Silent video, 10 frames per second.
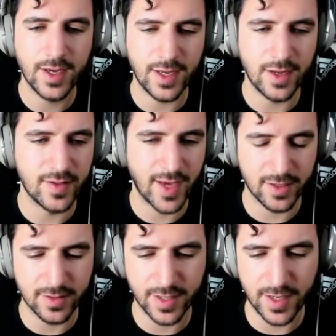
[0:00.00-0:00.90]
it is
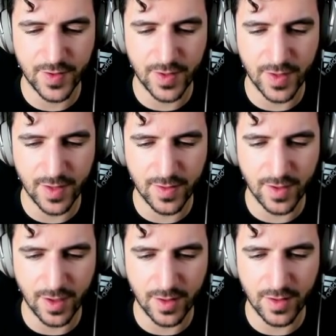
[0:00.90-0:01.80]
kind of crazy that
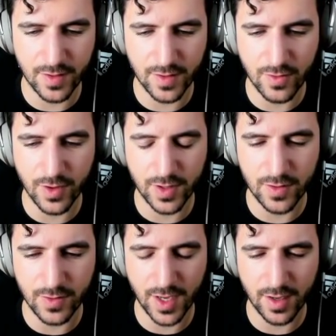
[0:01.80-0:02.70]
this is going
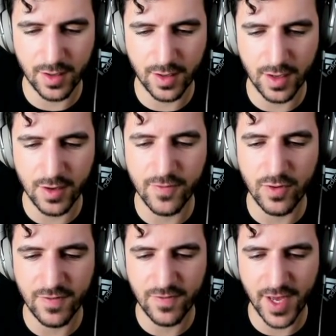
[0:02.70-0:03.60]
to get a
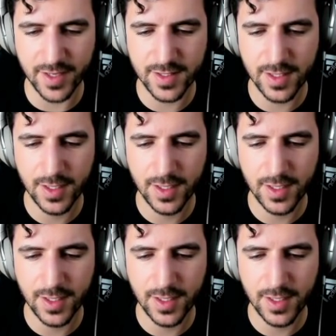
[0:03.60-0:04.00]
full effect